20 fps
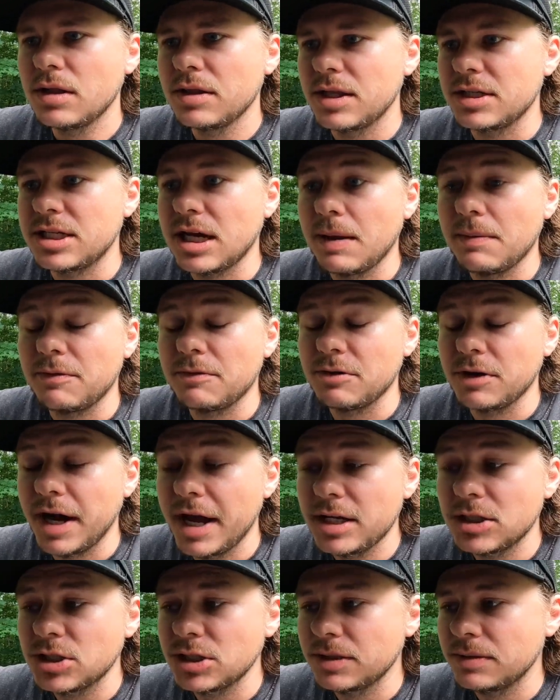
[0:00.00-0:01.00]
the temp of your
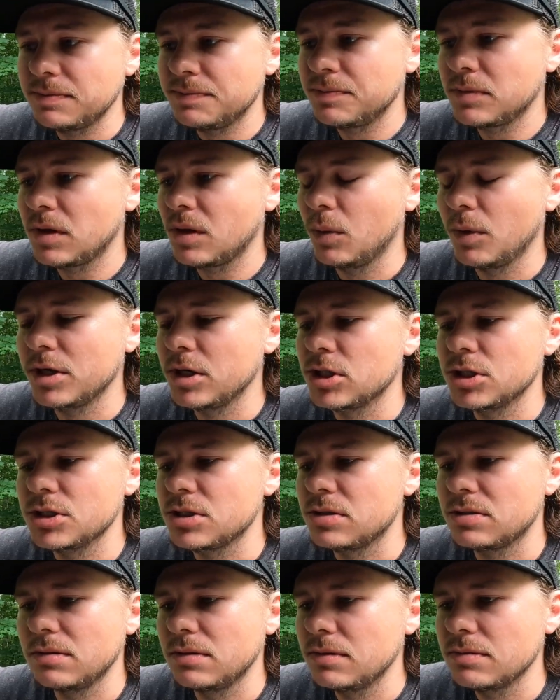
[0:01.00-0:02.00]
engine when you're
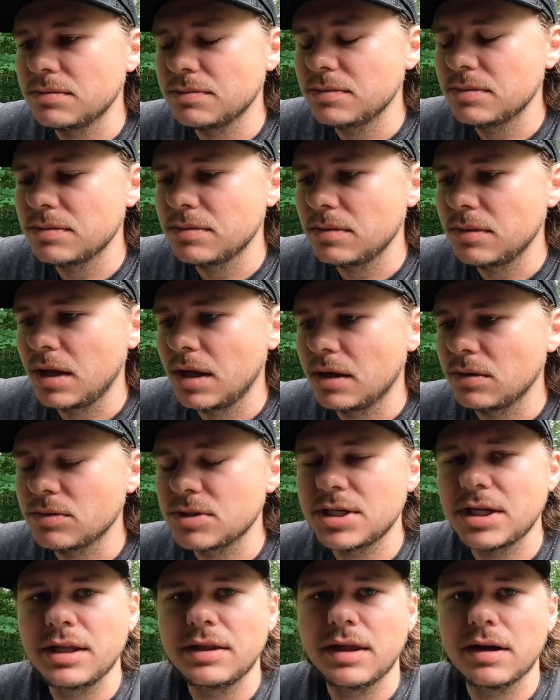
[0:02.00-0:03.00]
just, you know,
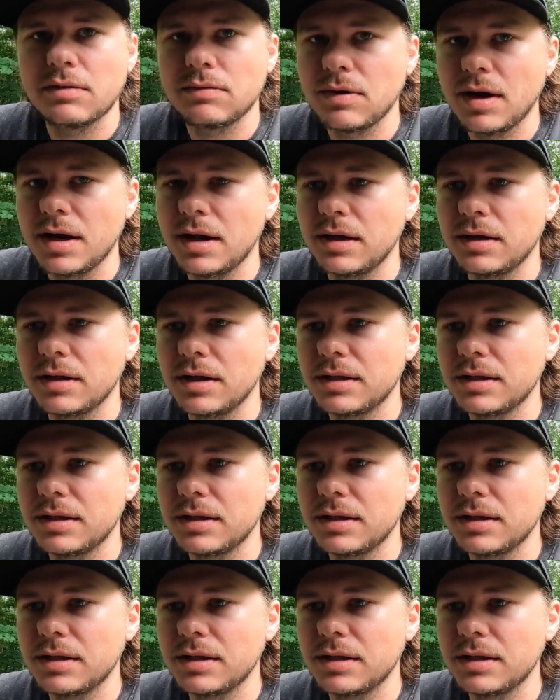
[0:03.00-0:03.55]
sitting there running.